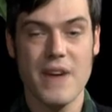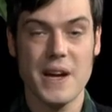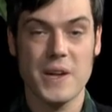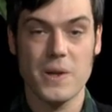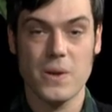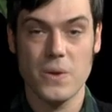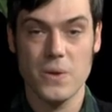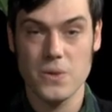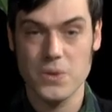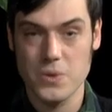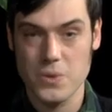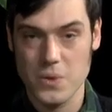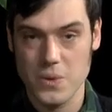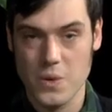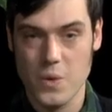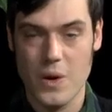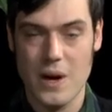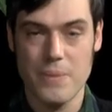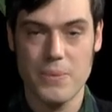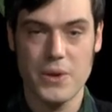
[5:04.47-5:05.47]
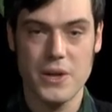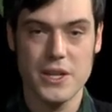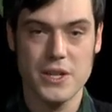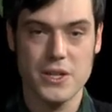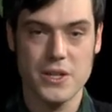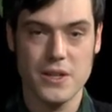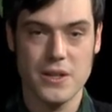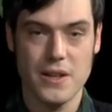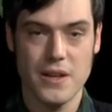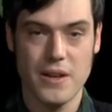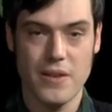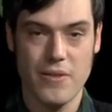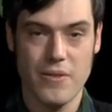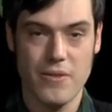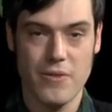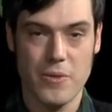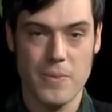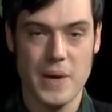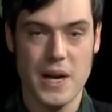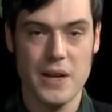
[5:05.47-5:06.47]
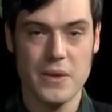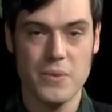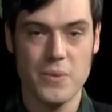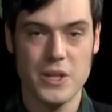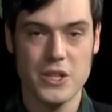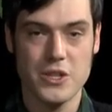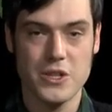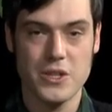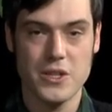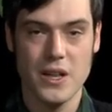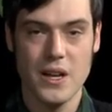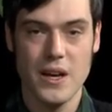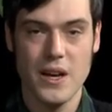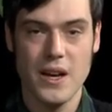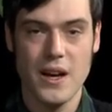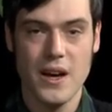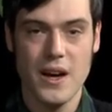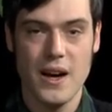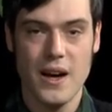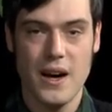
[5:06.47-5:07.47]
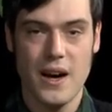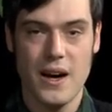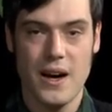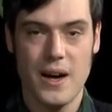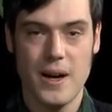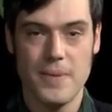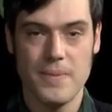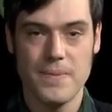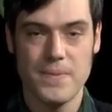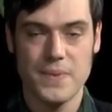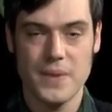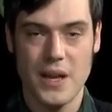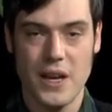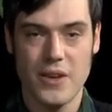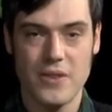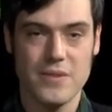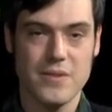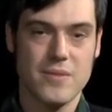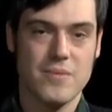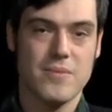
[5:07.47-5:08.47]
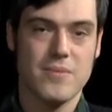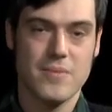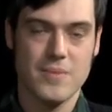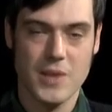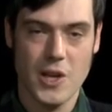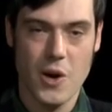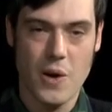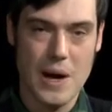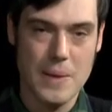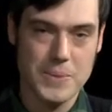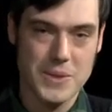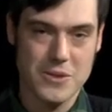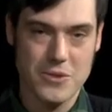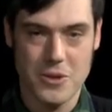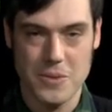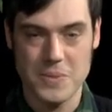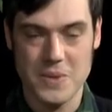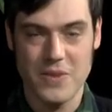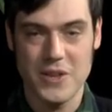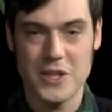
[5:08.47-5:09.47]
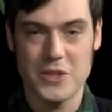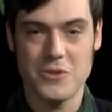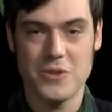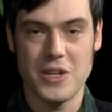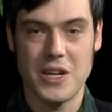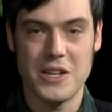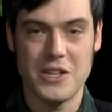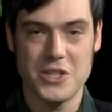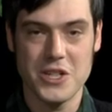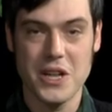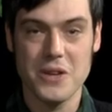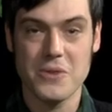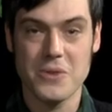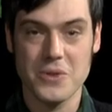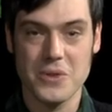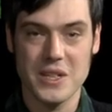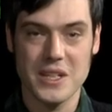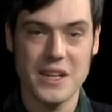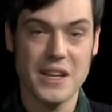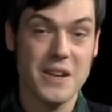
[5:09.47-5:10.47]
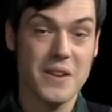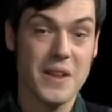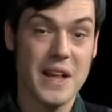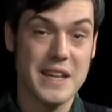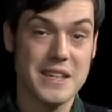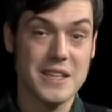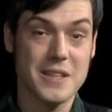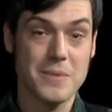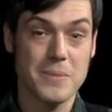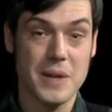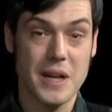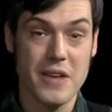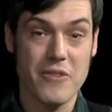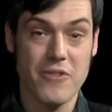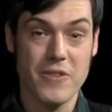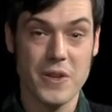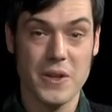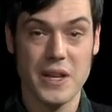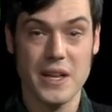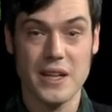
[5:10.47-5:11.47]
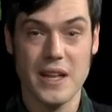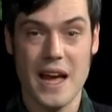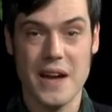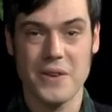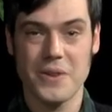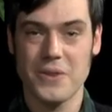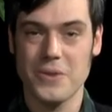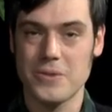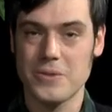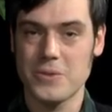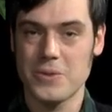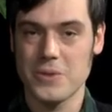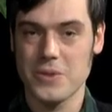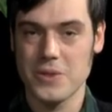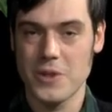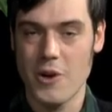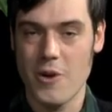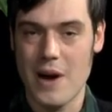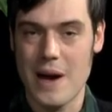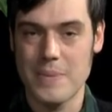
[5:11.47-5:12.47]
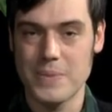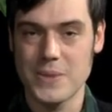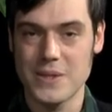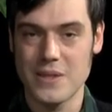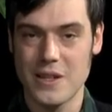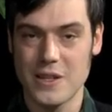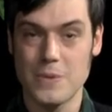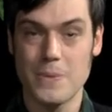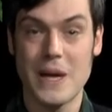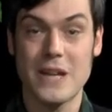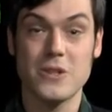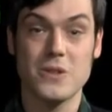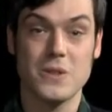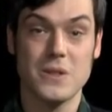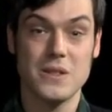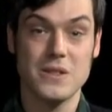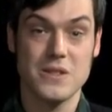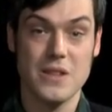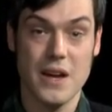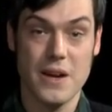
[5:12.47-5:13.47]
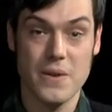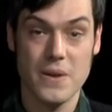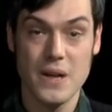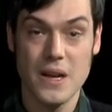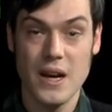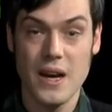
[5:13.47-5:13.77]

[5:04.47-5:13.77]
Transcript: of agricultural cooperation in Vermont, which, um, you know, co-ops in terms of history are generally neglected, but I feel like agricultural co-ops especially so.